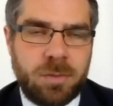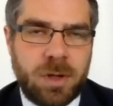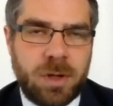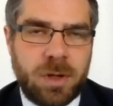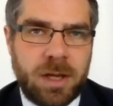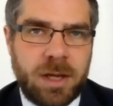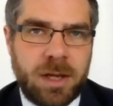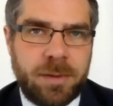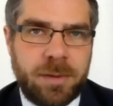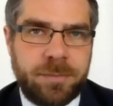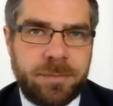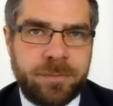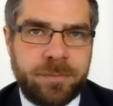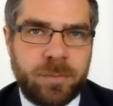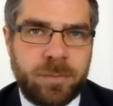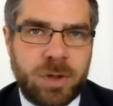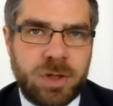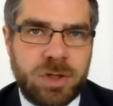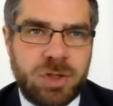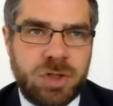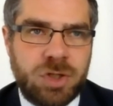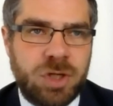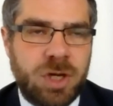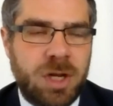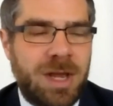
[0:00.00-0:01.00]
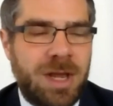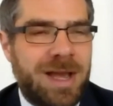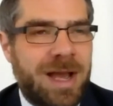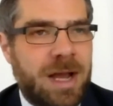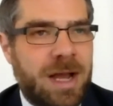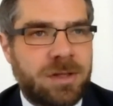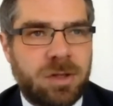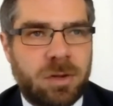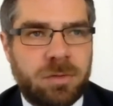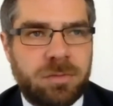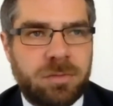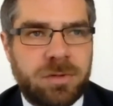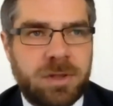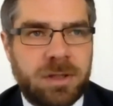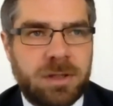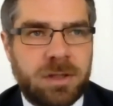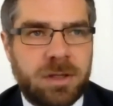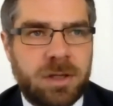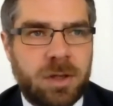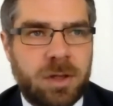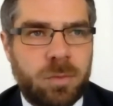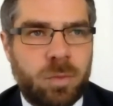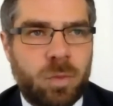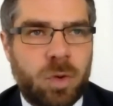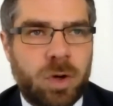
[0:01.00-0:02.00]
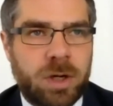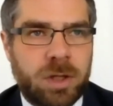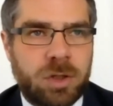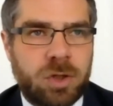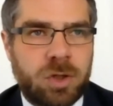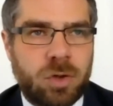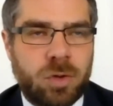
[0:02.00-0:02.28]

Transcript: um, which I don't think they want to